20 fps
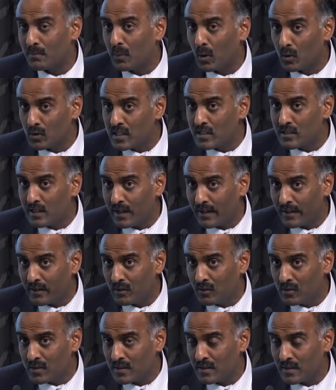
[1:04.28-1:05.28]

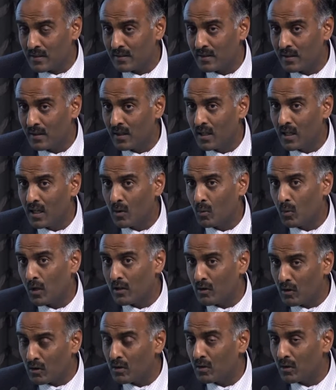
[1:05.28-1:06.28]
post-diagnosis. We are
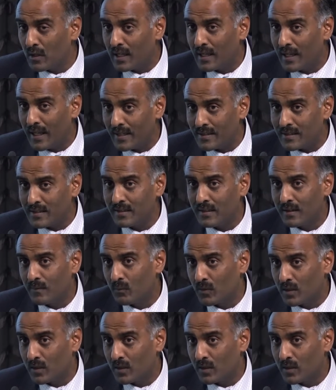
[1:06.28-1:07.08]
not looking at